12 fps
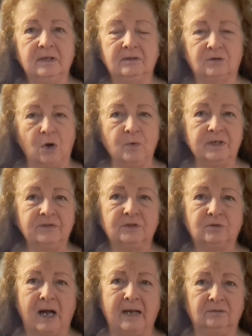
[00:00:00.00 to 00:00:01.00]
growing in the
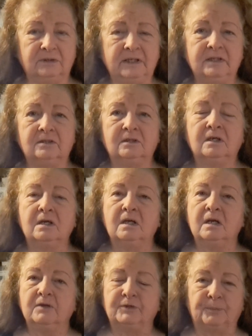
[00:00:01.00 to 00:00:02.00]
ground here,
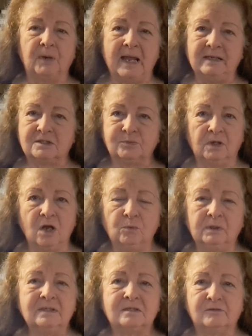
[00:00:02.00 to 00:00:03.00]
the plants will
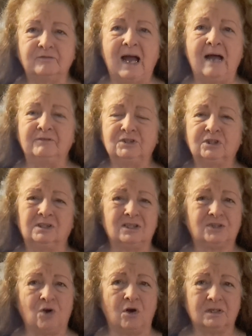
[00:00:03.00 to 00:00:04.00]
only survive until it
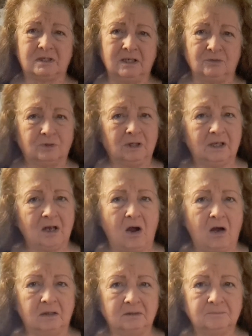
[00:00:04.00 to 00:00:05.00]
starts getting really
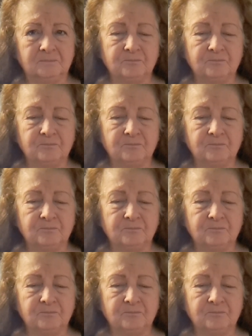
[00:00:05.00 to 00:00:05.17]
hot.